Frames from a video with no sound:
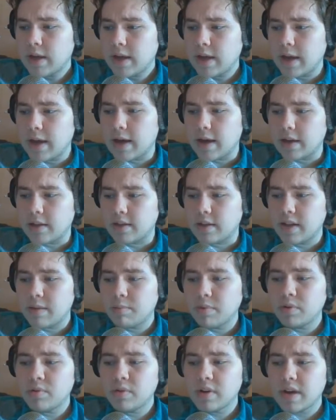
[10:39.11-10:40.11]
the light
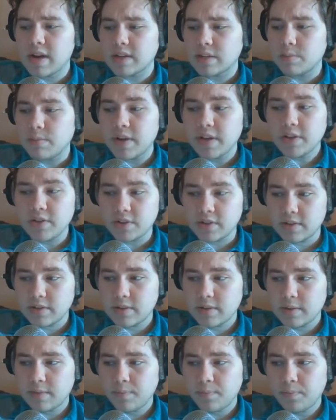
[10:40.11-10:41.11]
blue glass
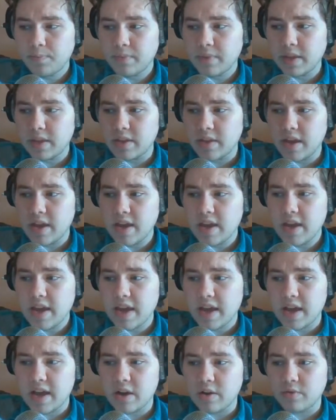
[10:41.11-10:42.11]
mages, they
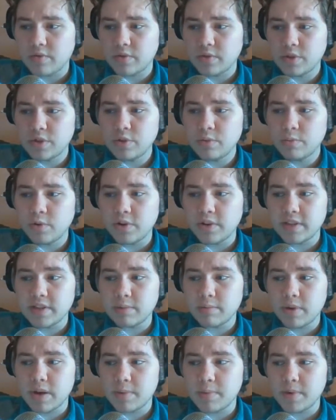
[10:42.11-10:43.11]
have 2 points
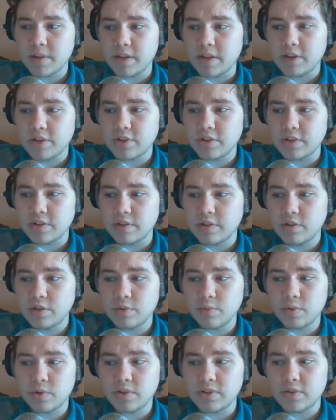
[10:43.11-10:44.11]
in population, 2
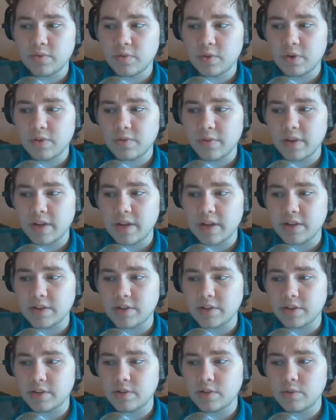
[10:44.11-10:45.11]
points in
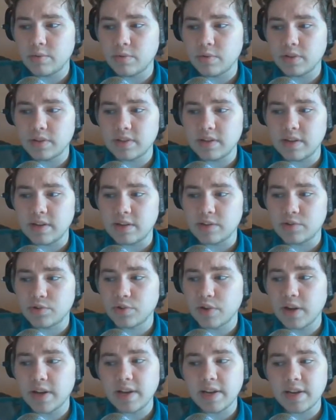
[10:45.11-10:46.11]
fortification, 2 points in
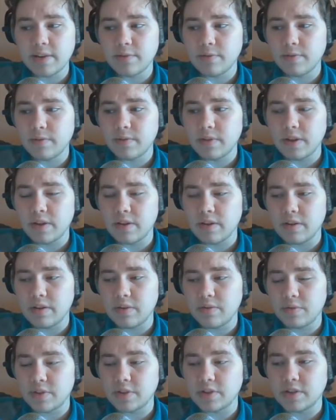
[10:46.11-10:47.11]
training
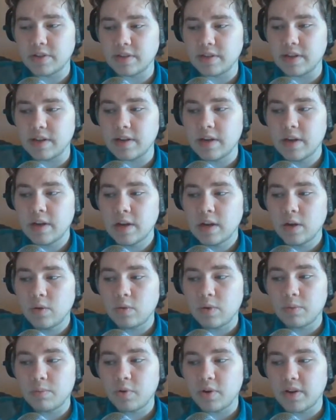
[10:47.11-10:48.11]
efficiency,
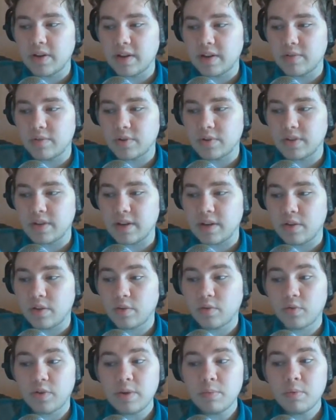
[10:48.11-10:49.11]
1 point in diversity,
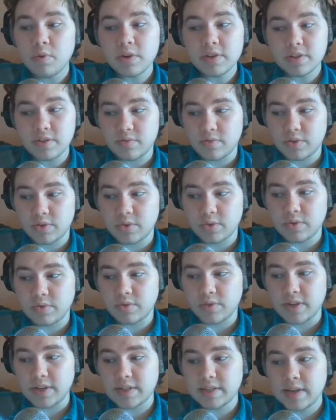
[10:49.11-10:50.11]
3 points in
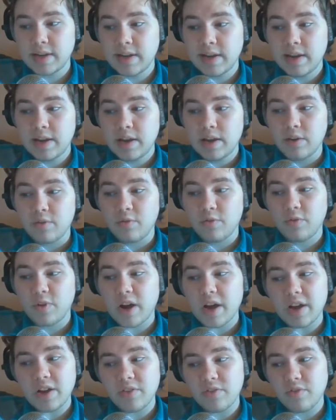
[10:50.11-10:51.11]
resourcefulness, and
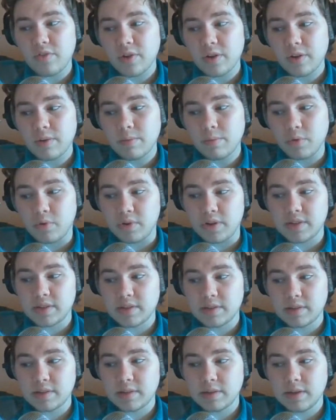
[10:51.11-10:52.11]
5
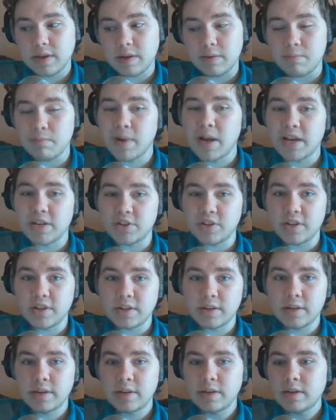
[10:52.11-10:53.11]
points in magic.
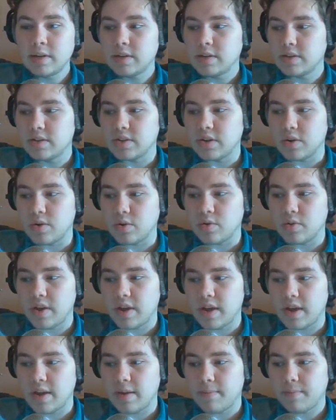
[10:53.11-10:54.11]
So
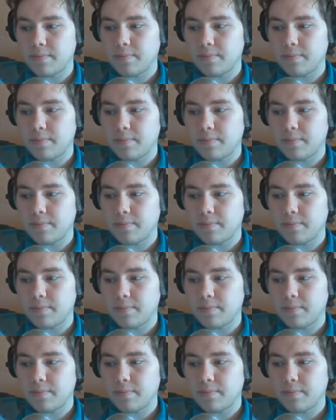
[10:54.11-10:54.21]
they